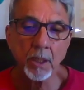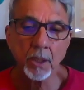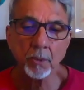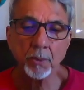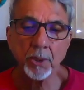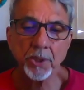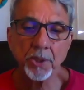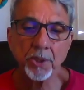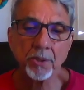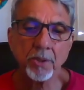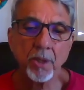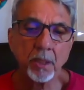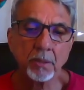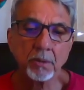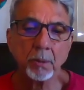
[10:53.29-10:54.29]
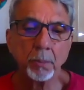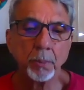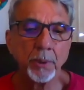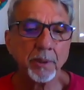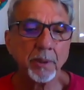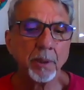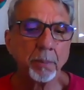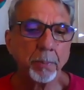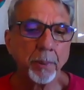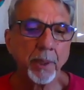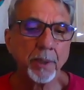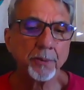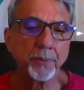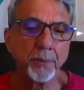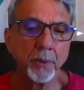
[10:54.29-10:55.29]
which is not completely
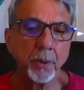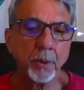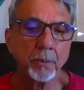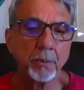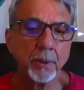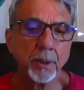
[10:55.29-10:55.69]
apart from